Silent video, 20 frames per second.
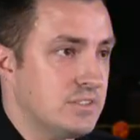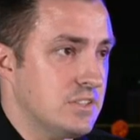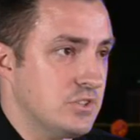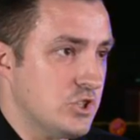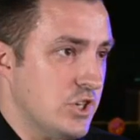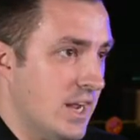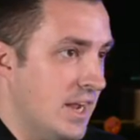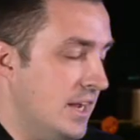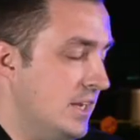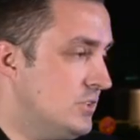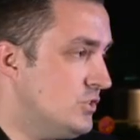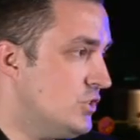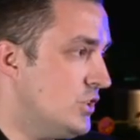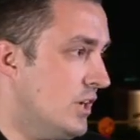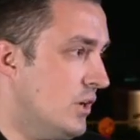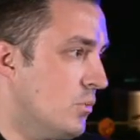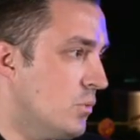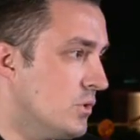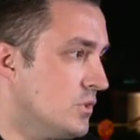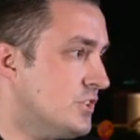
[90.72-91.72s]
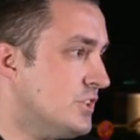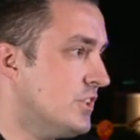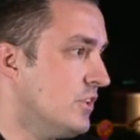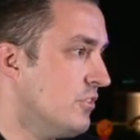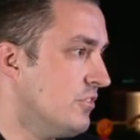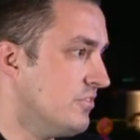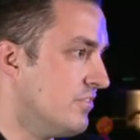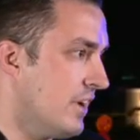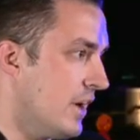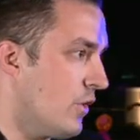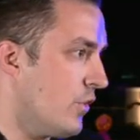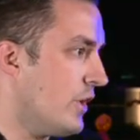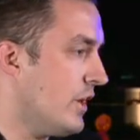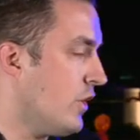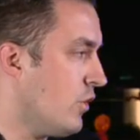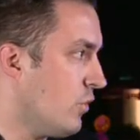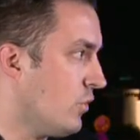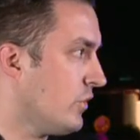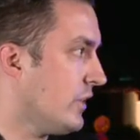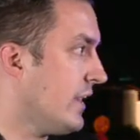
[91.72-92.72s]
to change, and we're still very
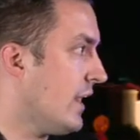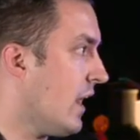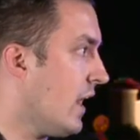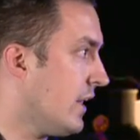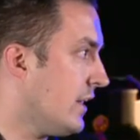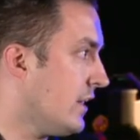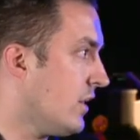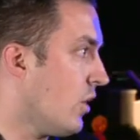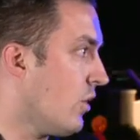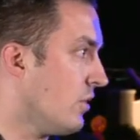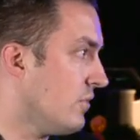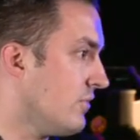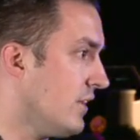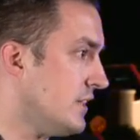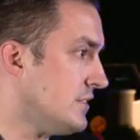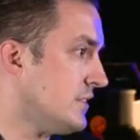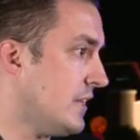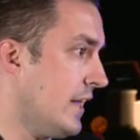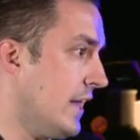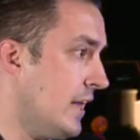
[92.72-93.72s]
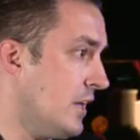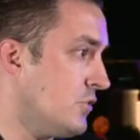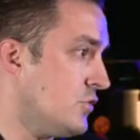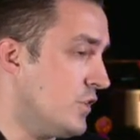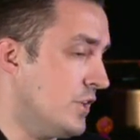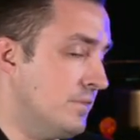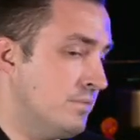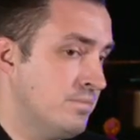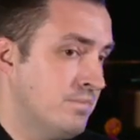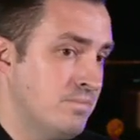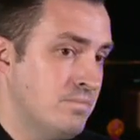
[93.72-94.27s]
early on in our investigation.